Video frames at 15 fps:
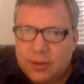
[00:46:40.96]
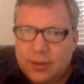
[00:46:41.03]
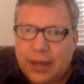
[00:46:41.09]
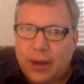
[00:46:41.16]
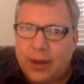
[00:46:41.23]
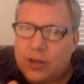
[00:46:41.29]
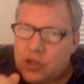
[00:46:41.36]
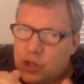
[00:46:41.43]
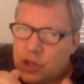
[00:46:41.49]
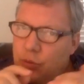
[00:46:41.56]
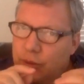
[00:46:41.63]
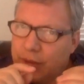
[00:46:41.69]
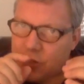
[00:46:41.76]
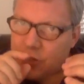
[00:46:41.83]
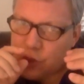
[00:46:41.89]
Now, as
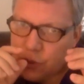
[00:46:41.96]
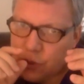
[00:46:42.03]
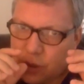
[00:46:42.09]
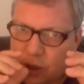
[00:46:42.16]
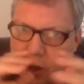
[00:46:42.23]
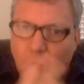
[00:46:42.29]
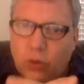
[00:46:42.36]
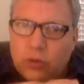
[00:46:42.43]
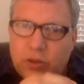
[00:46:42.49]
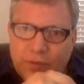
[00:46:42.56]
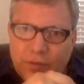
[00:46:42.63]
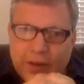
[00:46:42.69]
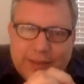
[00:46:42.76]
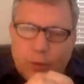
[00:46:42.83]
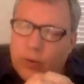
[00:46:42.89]
you
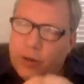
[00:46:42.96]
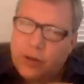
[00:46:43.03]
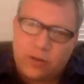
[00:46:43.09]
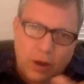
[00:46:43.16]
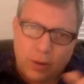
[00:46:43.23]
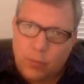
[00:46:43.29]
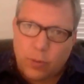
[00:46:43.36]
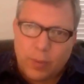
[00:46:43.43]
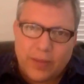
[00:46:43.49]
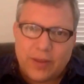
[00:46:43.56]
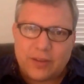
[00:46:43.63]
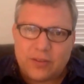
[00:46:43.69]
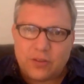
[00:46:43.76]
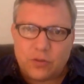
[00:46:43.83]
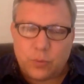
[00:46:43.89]
cultivate that, we're going to talk more about
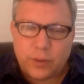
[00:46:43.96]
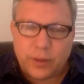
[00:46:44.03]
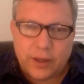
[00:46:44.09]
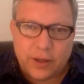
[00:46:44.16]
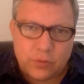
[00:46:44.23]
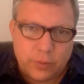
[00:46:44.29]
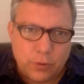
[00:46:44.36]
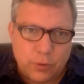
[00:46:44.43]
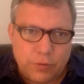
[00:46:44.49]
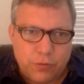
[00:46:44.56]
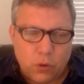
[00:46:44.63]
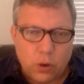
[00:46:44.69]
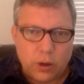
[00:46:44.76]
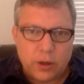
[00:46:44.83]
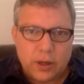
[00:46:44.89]
this as we move
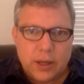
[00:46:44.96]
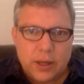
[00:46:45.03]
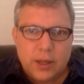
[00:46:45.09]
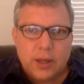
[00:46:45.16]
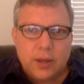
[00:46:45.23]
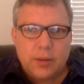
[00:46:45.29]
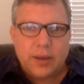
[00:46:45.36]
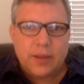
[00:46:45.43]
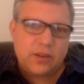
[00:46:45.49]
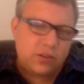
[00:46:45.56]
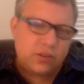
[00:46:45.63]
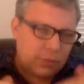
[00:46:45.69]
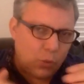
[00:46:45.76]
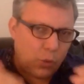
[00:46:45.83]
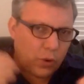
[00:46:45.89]
forward, and
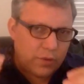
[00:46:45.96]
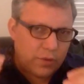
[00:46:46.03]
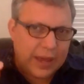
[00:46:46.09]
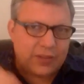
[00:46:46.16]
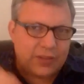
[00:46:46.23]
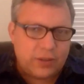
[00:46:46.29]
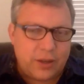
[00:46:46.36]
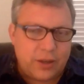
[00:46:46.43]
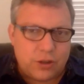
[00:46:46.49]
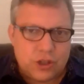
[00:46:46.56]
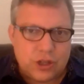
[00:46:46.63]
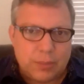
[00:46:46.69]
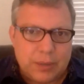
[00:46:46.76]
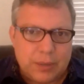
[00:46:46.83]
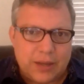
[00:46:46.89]
this is more advanced
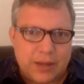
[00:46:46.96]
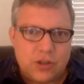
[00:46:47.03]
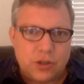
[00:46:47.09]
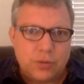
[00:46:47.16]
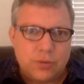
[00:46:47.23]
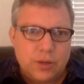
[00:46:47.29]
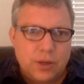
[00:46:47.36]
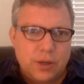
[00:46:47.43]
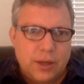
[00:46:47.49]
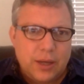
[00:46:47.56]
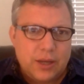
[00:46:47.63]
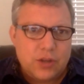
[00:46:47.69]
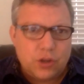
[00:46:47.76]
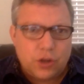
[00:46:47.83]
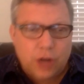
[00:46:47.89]
leadership. But as
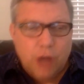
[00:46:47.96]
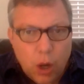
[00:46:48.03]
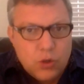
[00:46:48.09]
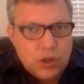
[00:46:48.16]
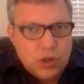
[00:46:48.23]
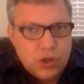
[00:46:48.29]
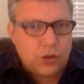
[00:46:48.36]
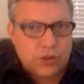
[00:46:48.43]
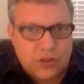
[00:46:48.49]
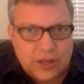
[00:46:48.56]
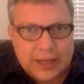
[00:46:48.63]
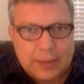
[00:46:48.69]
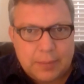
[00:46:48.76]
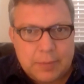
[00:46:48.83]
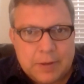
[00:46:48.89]
you're coaching your
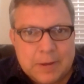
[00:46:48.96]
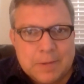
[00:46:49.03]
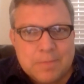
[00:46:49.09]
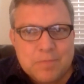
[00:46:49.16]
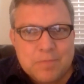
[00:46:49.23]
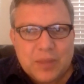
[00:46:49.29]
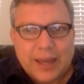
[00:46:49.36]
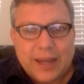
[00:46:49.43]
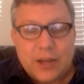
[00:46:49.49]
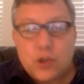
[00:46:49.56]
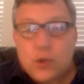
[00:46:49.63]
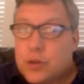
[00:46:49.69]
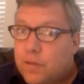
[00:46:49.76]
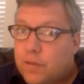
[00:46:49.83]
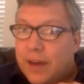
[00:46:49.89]
team, and
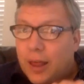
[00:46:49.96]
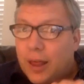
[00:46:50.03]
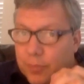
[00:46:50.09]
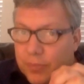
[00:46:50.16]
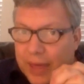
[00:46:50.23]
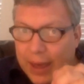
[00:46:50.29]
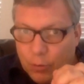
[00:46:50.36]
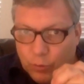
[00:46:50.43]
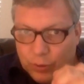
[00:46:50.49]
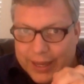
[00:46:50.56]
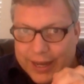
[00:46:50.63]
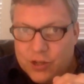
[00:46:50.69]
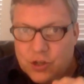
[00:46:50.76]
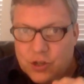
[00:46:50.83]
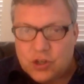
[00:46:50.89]
as you develop that
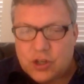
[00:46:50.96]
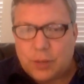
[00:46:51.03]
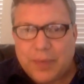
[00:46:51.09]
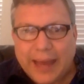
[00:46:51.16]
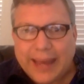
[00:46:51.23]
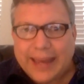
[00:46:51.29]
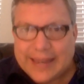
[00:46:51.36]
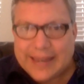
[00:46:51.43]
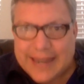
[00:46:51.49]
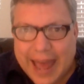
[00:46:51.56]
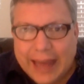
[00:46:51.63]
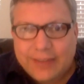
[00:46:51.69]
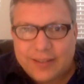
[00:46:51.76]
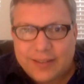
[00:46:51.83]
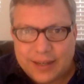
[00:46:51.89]
relationship, that
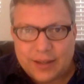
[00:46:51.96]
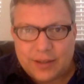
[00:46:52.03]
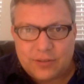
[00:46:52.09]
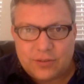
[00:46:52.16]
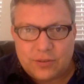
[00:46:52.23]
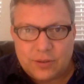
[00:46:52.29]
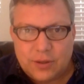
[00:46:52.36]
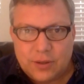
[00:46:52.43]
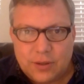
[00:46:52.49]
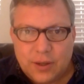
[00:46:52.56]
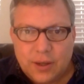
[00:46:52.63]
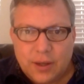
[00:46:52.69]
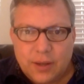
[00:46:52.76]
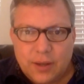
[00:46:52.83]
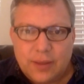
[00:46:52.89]
connectedness,
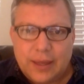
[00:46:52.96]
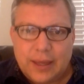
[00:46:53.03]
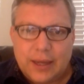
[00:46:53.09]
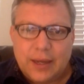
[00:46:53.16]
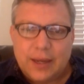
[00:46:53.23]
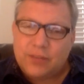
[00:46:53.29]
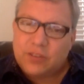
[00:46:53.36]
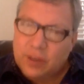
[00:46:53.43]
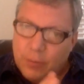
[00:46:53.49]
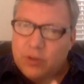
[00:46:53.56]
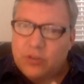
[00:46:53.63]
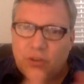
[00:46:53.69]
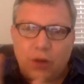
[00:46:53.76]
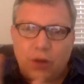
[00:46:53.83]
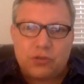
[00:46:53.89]
then if
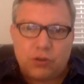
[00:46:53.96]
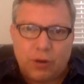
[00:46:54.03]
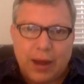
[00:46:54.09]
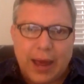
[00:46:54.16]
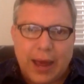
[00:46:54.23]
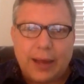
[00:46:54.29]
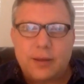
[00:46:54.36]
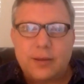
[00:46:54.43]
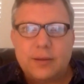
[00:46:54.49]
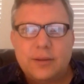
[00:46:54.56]
someone's off track